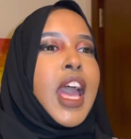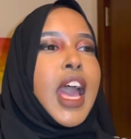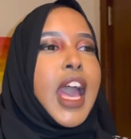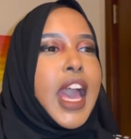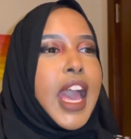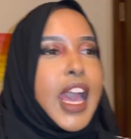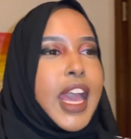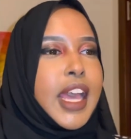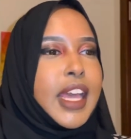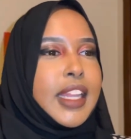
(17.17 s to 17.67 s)

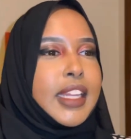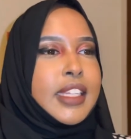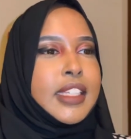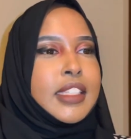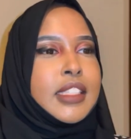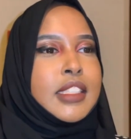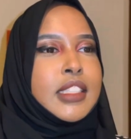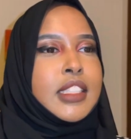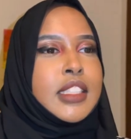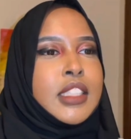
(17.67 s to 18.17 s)

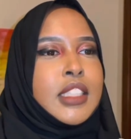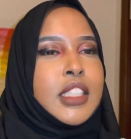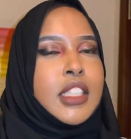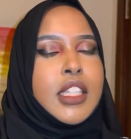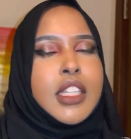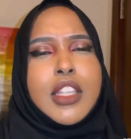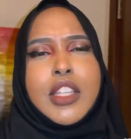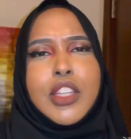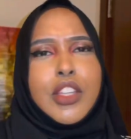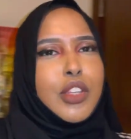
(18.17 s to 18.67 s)
and
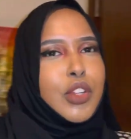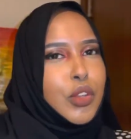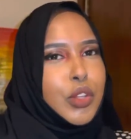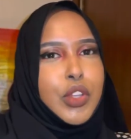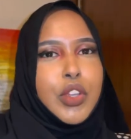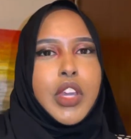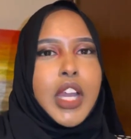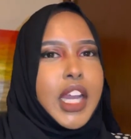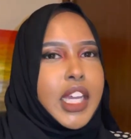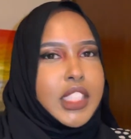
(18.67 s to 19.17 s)
you know
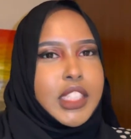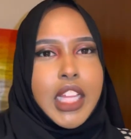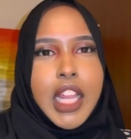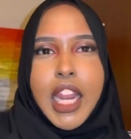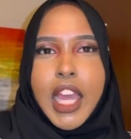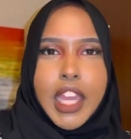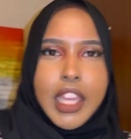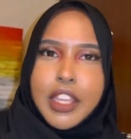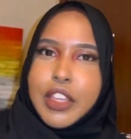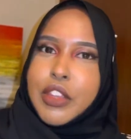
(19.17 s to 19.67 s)
you guys are
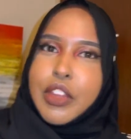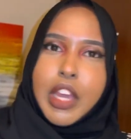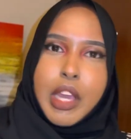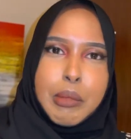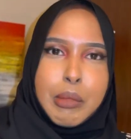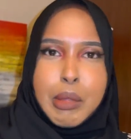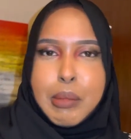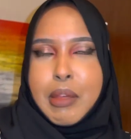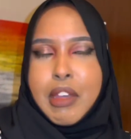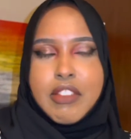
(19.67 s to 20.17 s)
like, you know, I
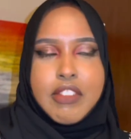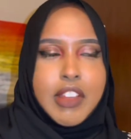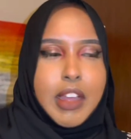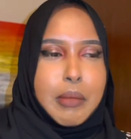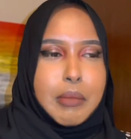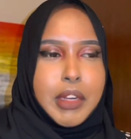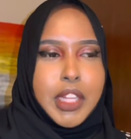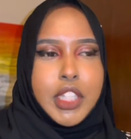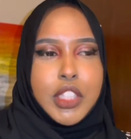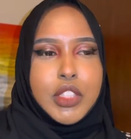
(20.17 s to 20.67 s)
mean my
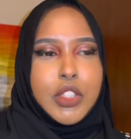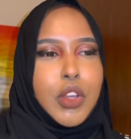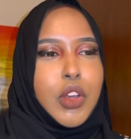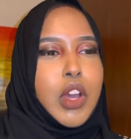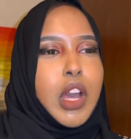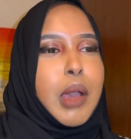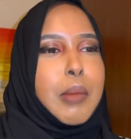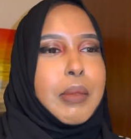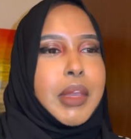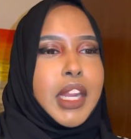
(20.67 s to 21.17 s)
family,
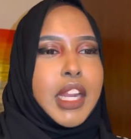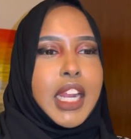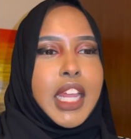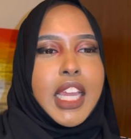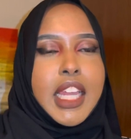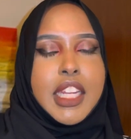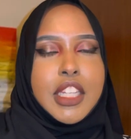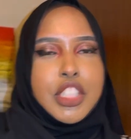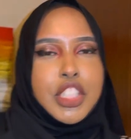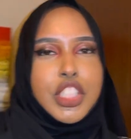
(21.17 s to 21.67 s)
so I'm gonna
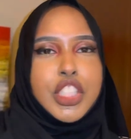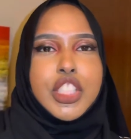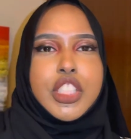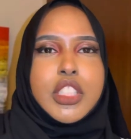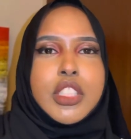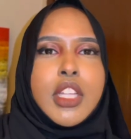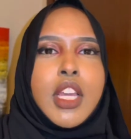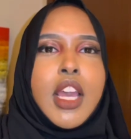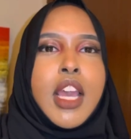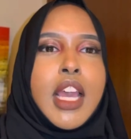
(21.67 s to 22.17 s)
like legit
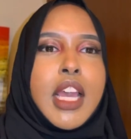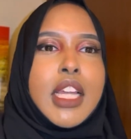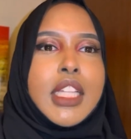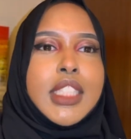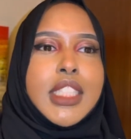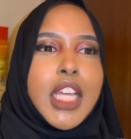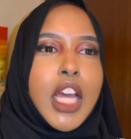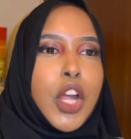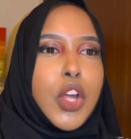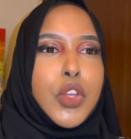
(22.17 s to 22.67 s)
just
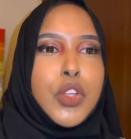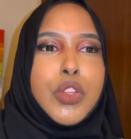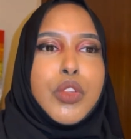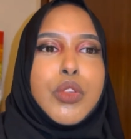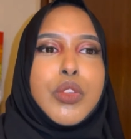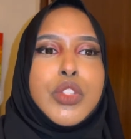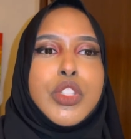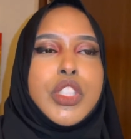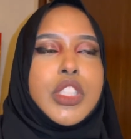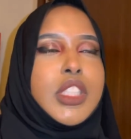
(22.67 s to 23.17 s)
tell
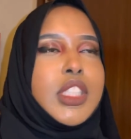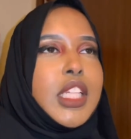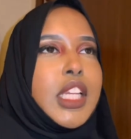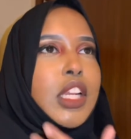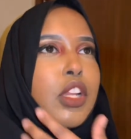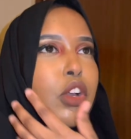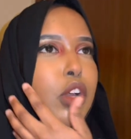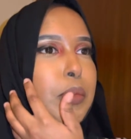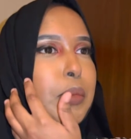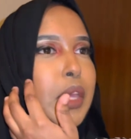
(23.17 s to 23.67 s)
you just a
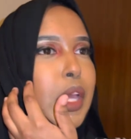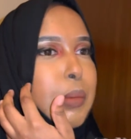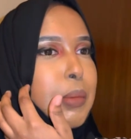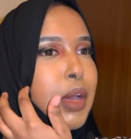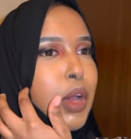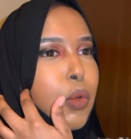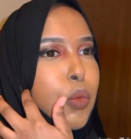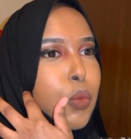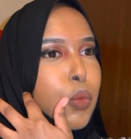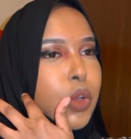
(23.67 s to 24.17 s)
little bit
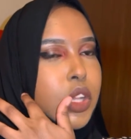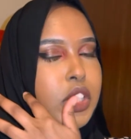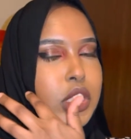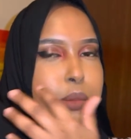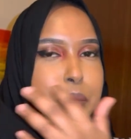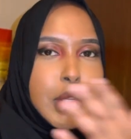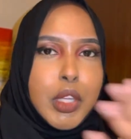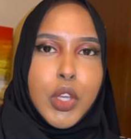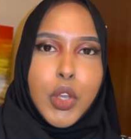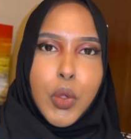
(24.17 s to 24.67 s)
about what's
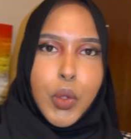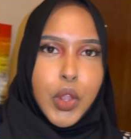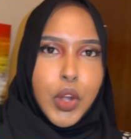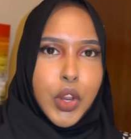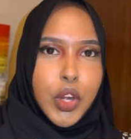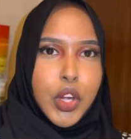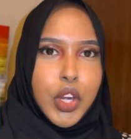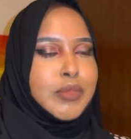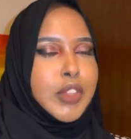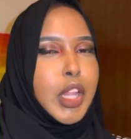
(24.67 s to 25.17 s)
been going
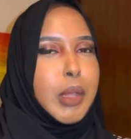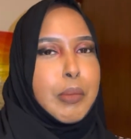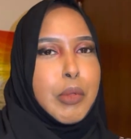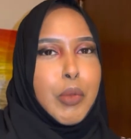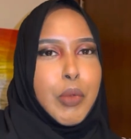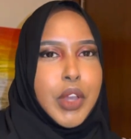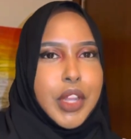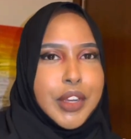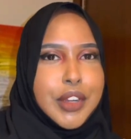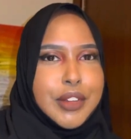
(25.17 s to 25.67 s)
on. Number
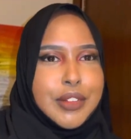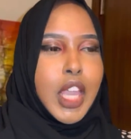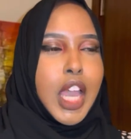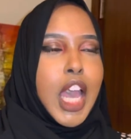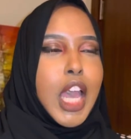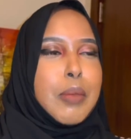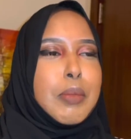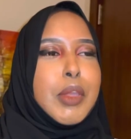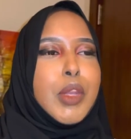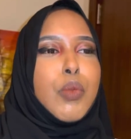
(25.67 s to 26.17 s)
one,
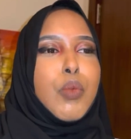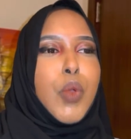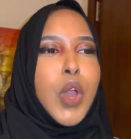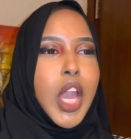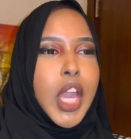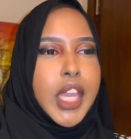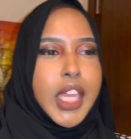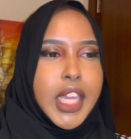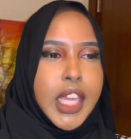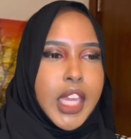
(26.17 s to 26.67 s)
I've been
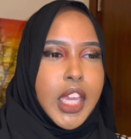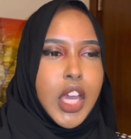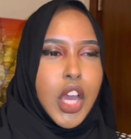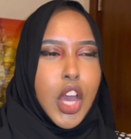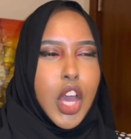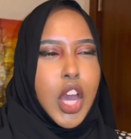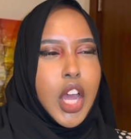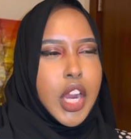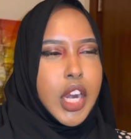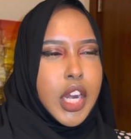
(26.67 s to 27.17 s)
working
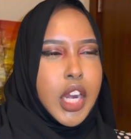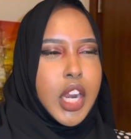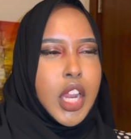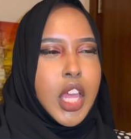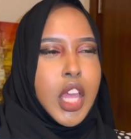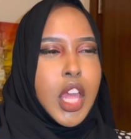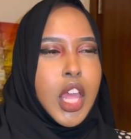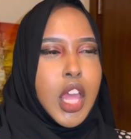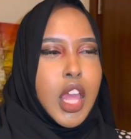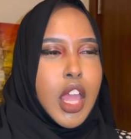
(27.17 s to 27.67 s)
on
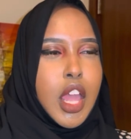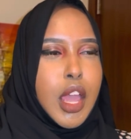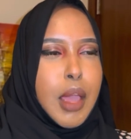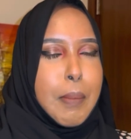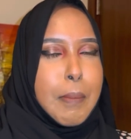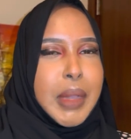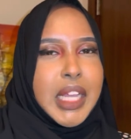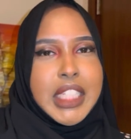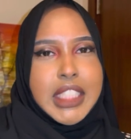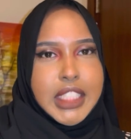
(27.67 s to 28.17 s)

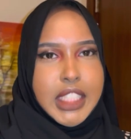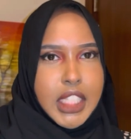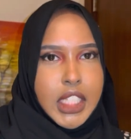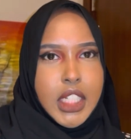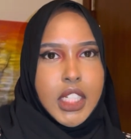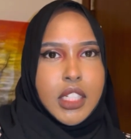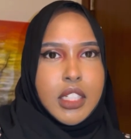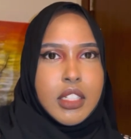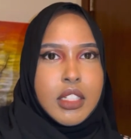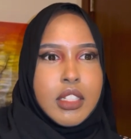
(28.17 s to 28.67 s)
my
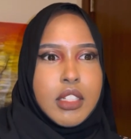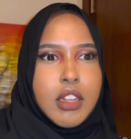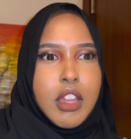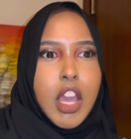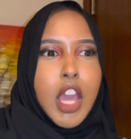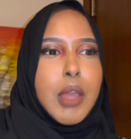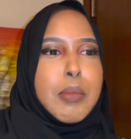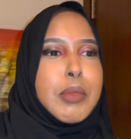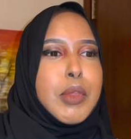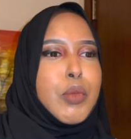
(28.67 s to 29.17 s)
Dean.
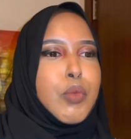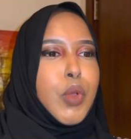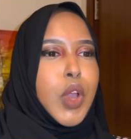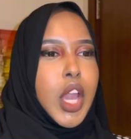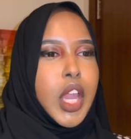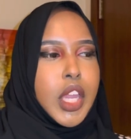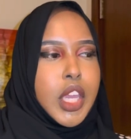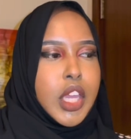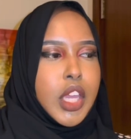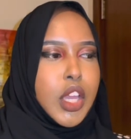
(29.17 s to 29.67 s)
I've been
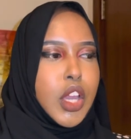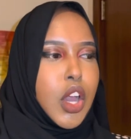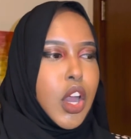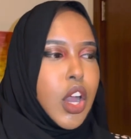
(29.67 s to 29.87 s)
working